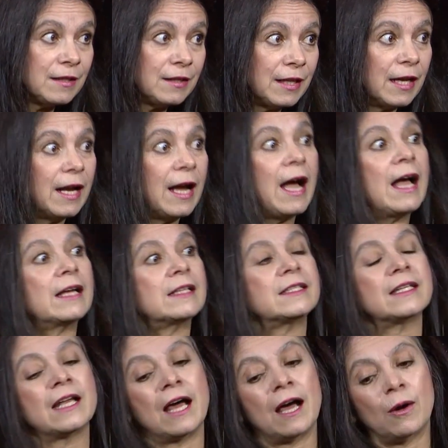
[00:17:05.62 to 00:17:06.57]
The gangs
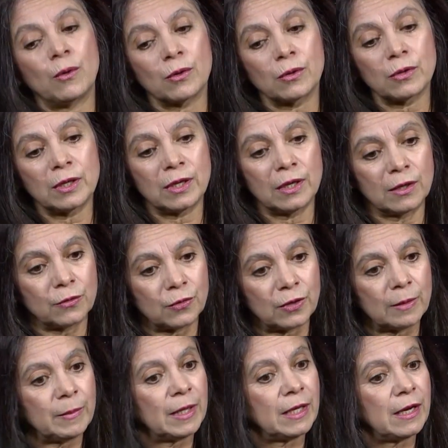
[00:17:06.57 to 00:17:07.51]
now, or the
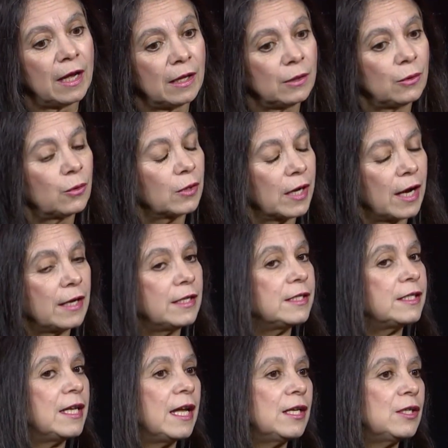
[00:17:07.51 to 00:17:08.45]
criminal
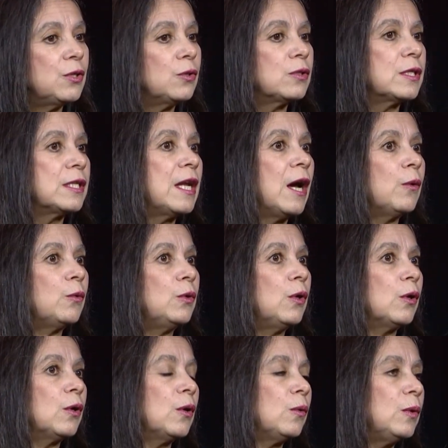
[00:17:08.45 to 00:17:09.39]
organizations now,
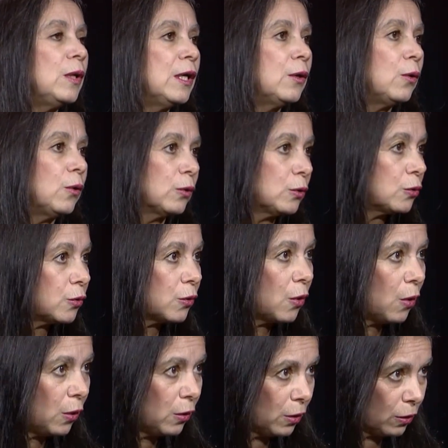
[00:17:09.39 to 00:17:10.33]
not only
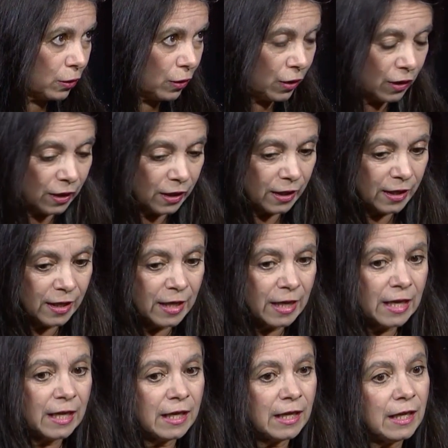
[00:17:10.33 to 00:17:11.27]
control the
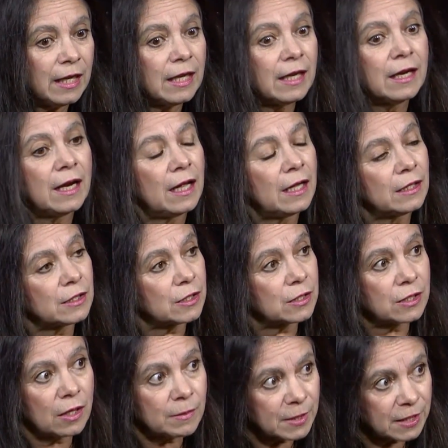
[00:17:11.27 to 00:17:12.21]
illegal
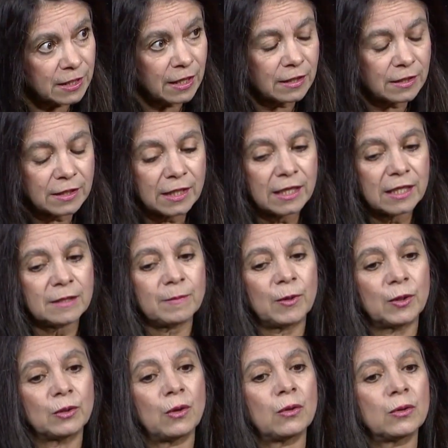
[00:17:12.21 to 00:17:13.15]
substances,
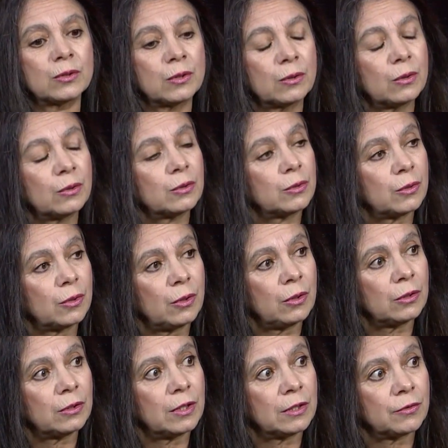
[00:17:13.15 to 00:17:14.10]
but also
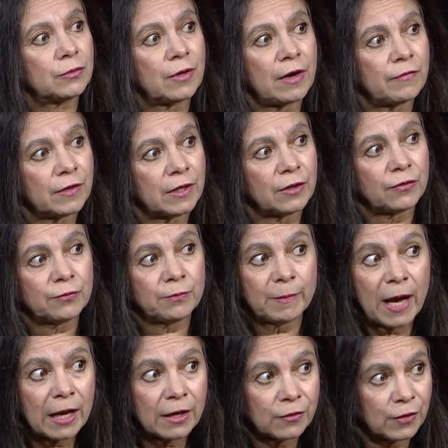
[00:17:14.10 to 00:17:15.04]
control the traffic of
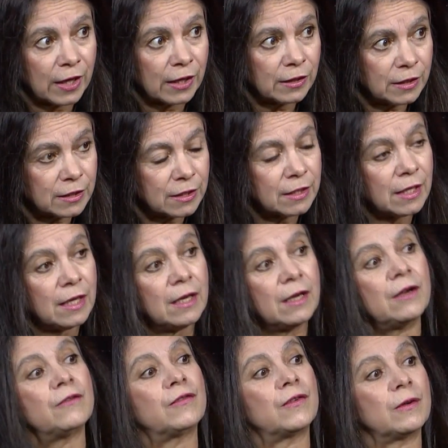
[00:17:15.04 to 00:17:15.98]
migrants
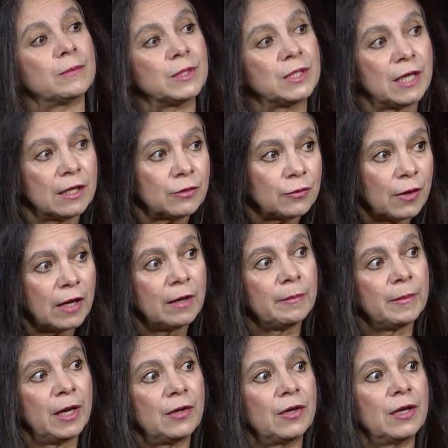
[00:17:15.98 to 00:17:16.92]
from Central
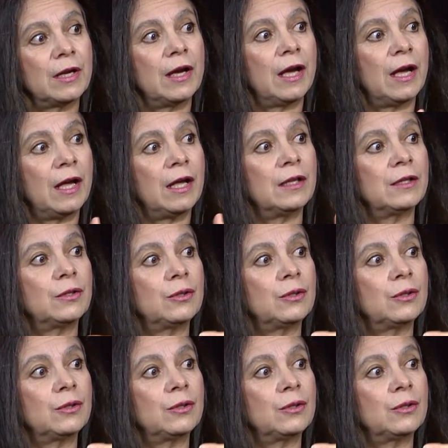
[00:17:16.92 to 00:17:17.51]
America